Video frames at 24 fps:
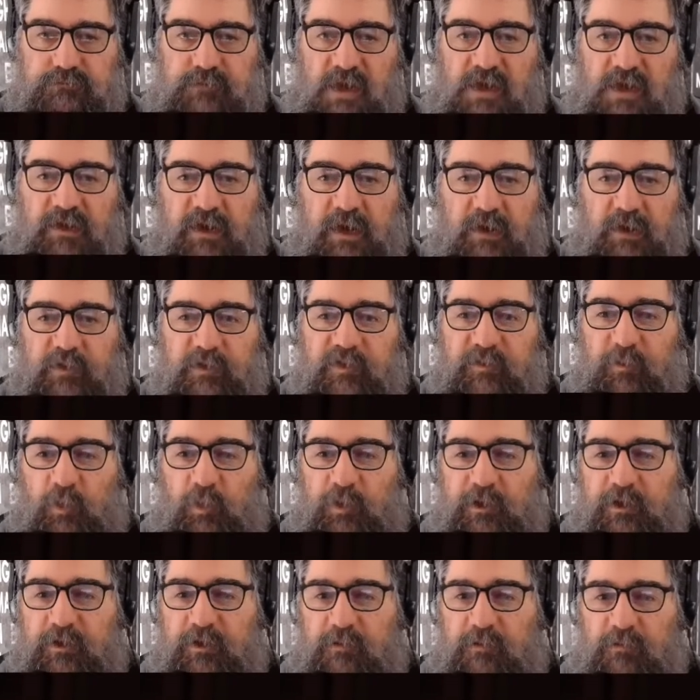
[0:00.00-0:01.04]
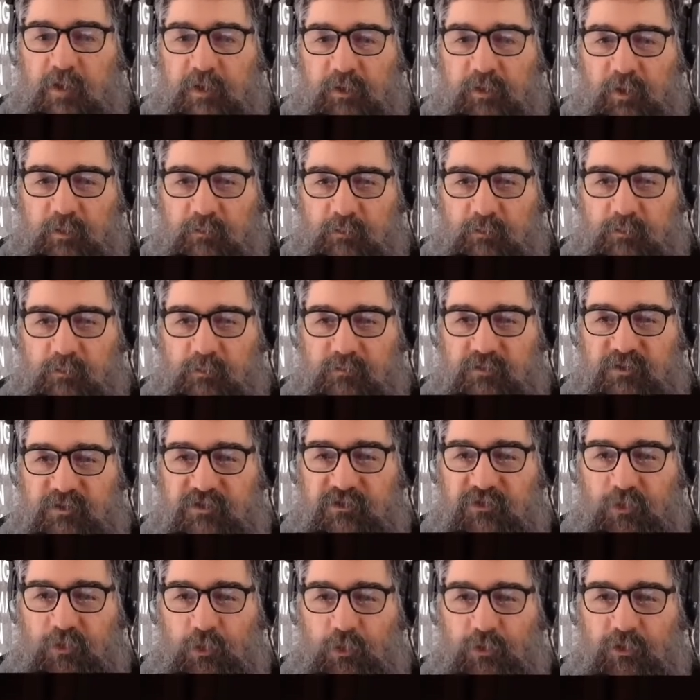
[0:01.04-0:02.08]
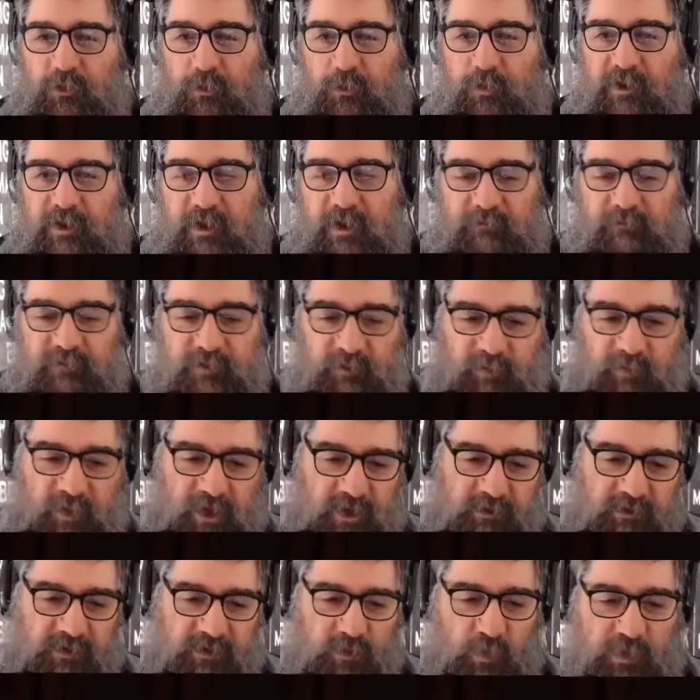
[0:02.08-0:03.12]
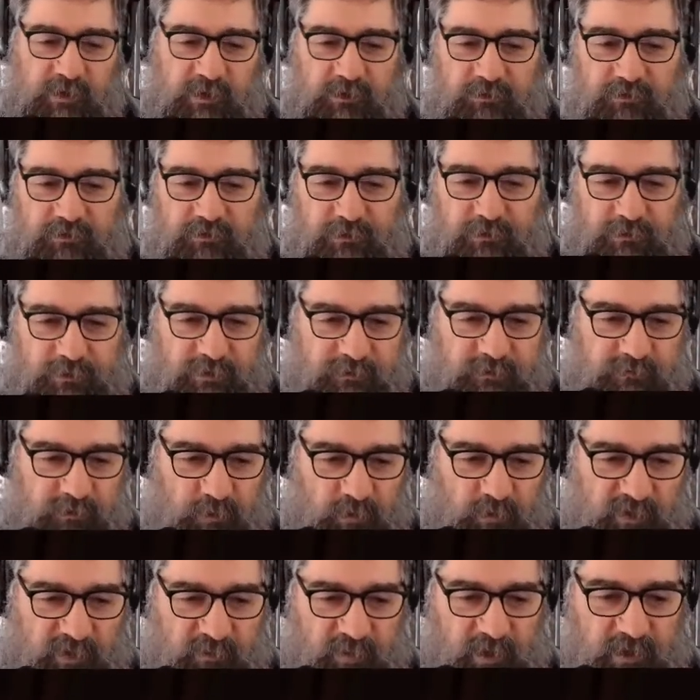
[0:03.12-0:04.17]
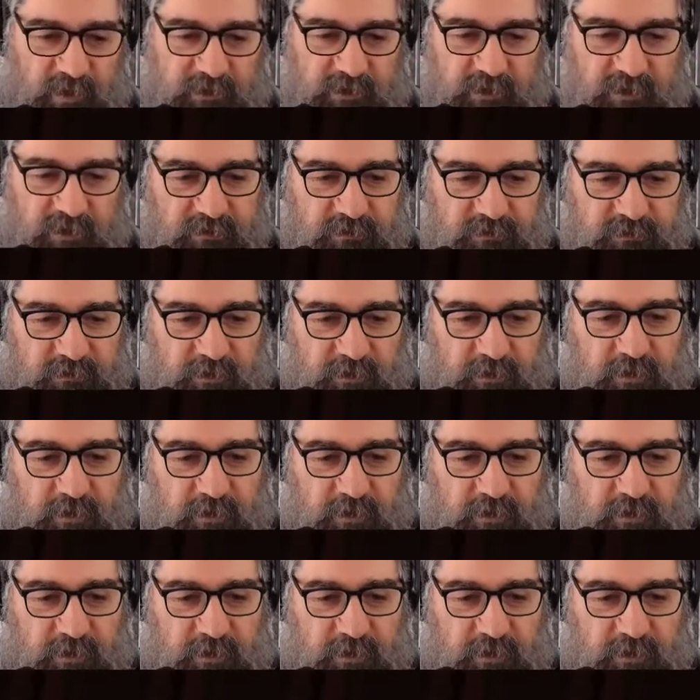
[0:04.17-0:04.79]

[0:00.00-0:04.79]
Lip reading: Now, at this point in the run, I'm sure that we have departed well and truly from where BART goes.